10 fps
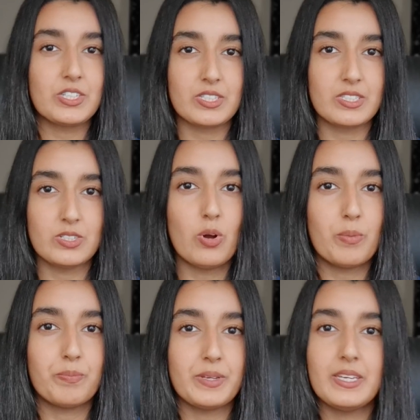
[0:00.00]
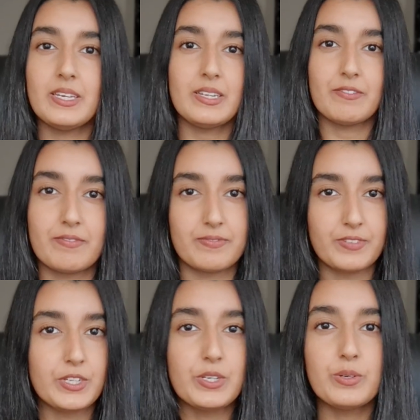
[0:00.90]
just not be for
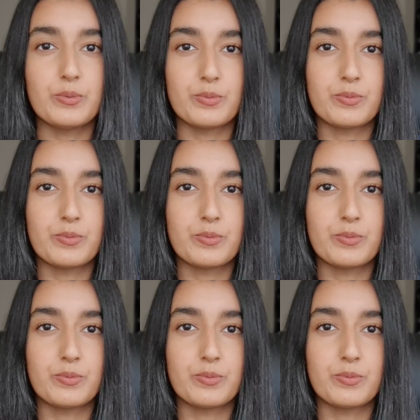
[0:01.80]
you.